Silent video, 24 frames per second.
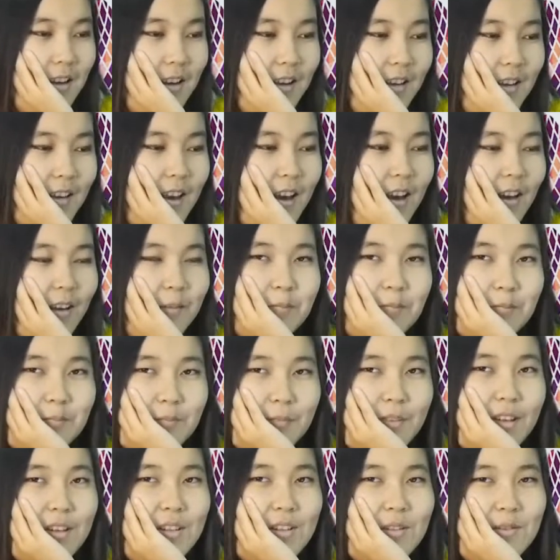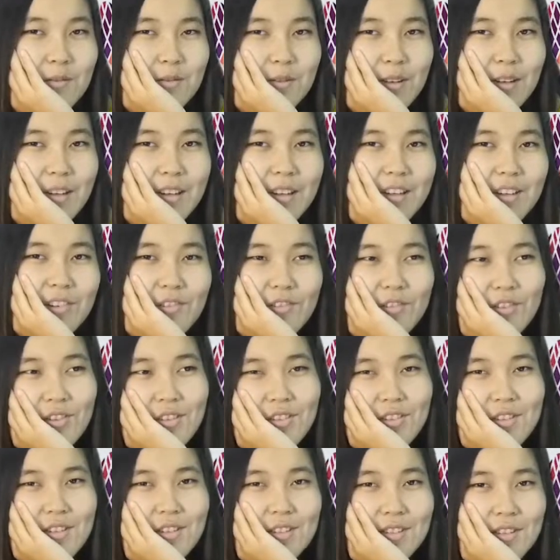Yeah, it's a very
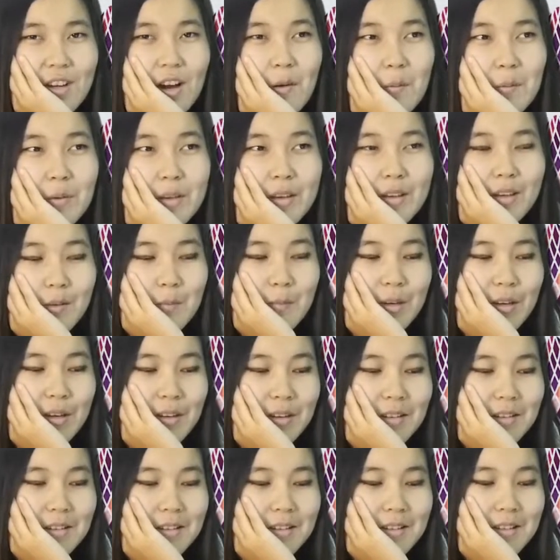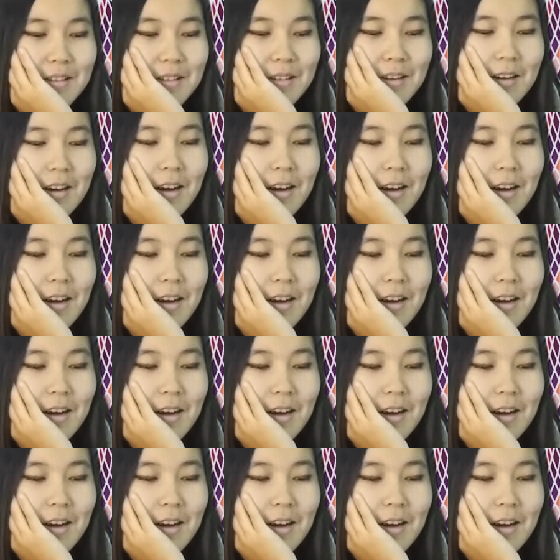interesting topic because